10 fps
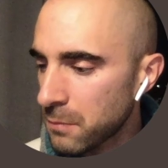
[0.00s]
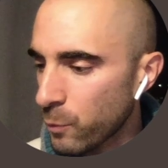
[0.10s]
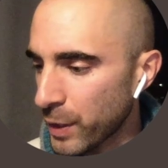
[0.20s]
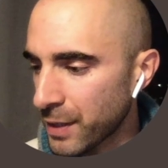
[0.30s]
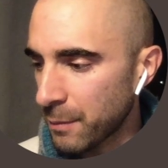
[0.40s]

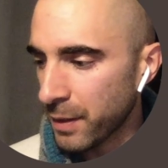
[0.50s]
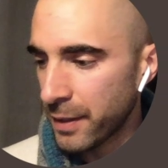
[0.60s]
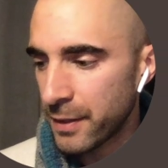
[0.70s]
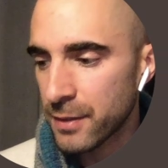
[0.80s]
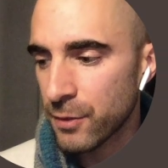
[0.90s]
read them
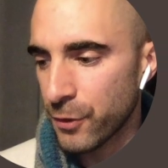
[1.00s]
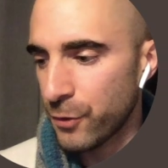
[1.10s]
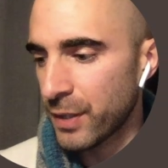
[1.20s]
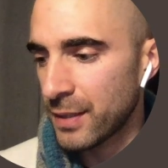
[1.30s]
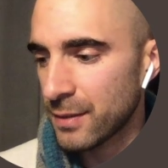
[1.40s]
here or
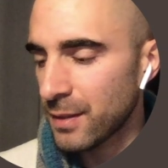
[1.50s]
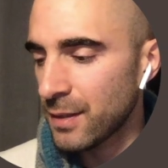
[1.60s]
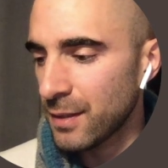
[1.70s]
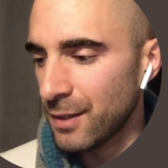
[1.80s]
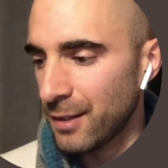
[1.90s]
you can
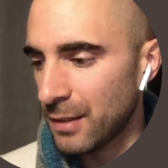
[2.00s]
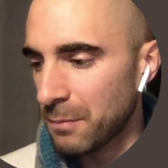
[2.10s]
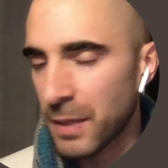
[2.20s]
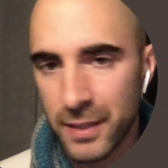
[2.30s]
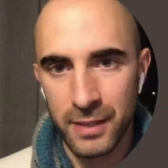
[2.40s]

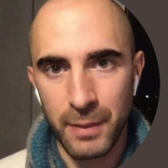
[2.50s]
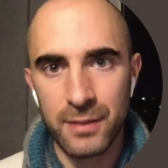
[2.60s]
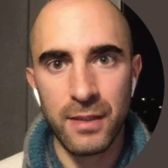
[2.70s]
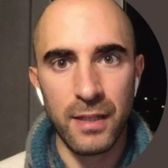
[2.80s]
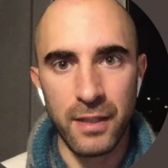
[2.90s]
mark them as
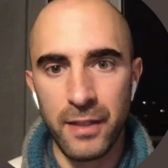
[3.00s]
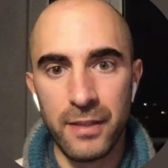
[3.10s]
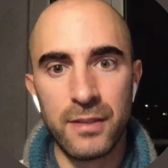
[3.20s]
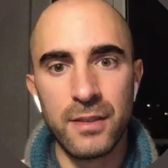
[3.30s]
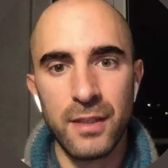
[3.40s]
done
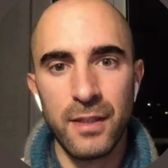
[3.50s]
here.